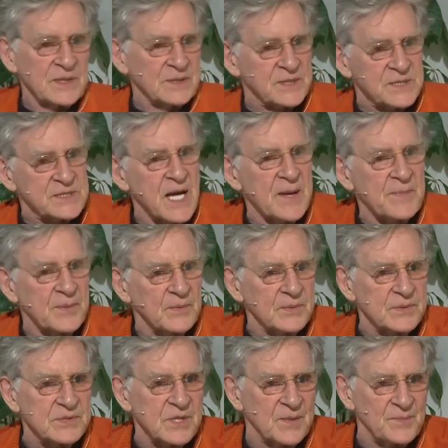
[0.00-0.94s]
disciple
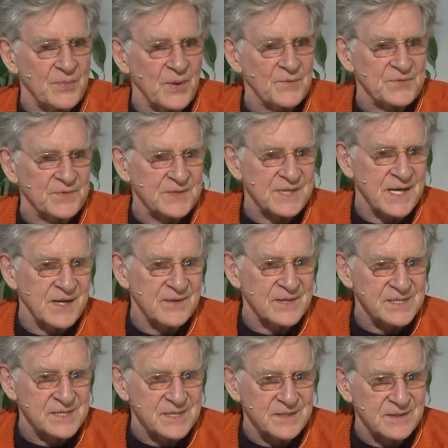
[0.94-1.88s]
would jump off the
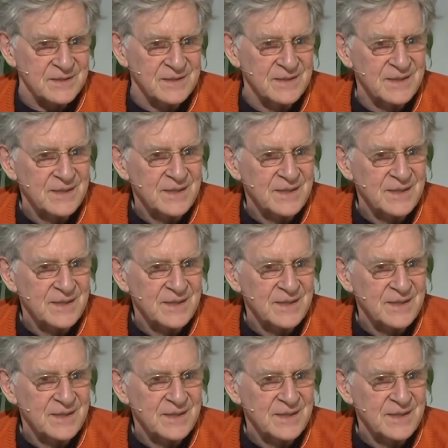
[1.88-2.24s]
terrace here,